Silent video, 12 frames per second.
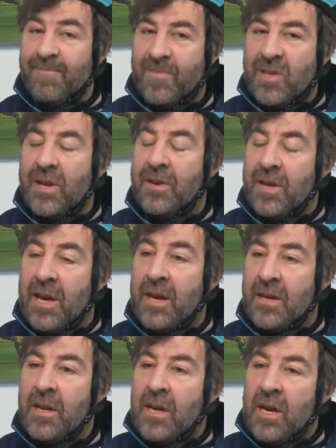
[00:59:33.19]
So,
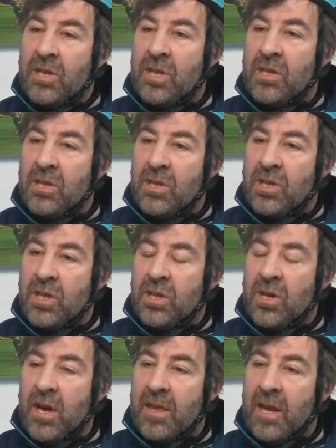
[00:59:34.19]
yeah, a gin-
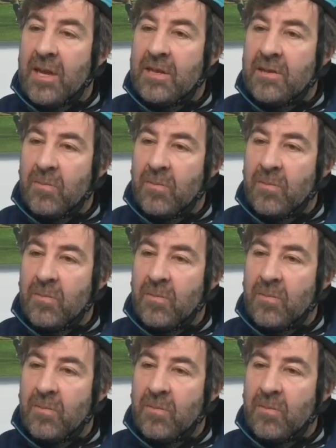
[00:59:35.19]
ginger athlete.